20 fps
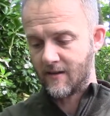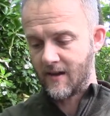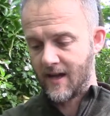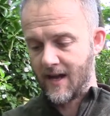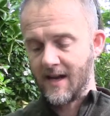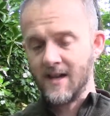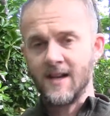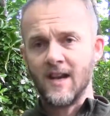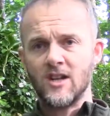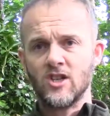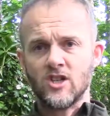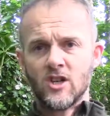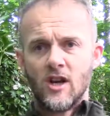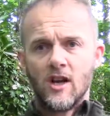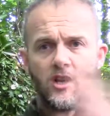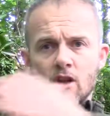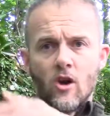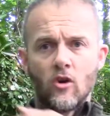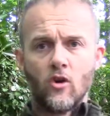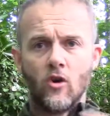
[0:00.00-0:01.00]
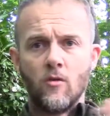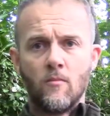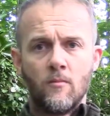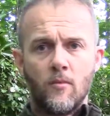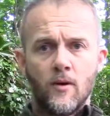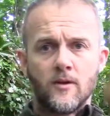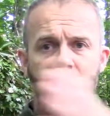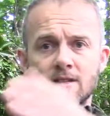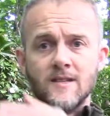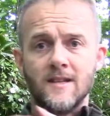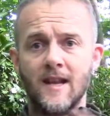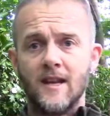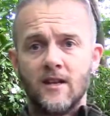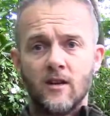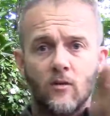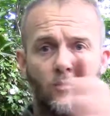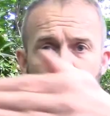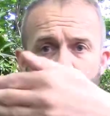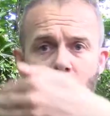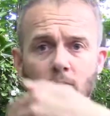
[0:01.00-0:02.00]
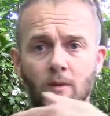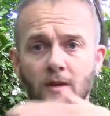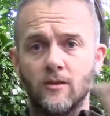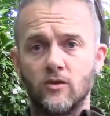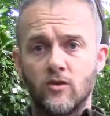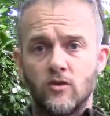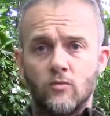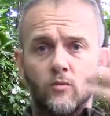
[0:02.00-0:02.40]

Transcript: Initially, your compass needle will, will,